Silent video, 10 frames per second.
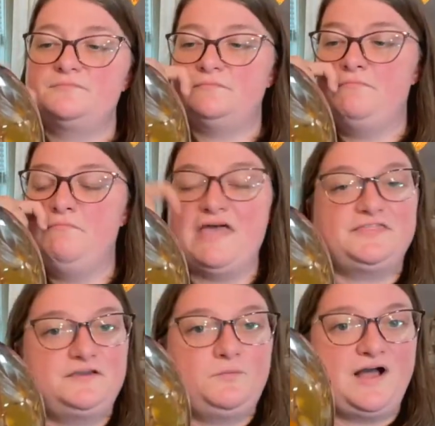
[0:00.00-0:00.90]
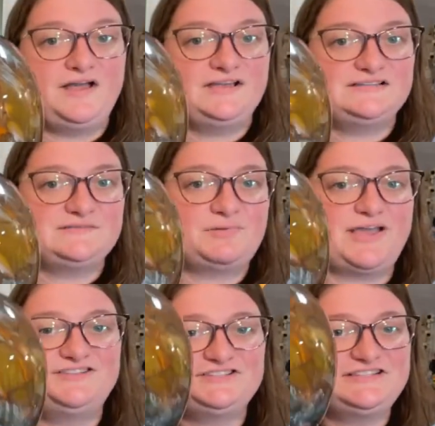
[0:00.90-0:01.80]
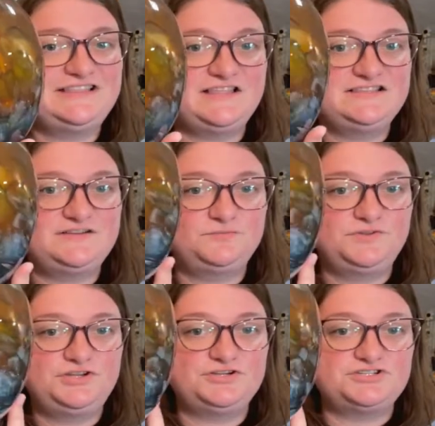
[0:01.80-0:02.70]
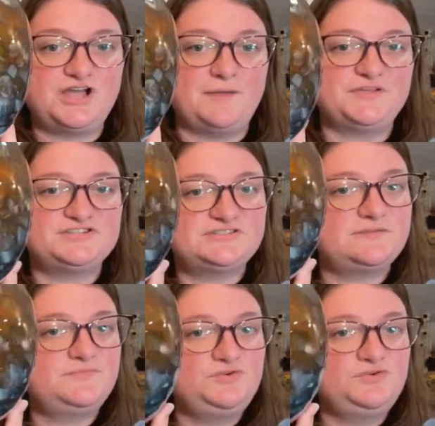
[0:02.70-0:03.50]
method wise, but I just think they did a really good job. It's just some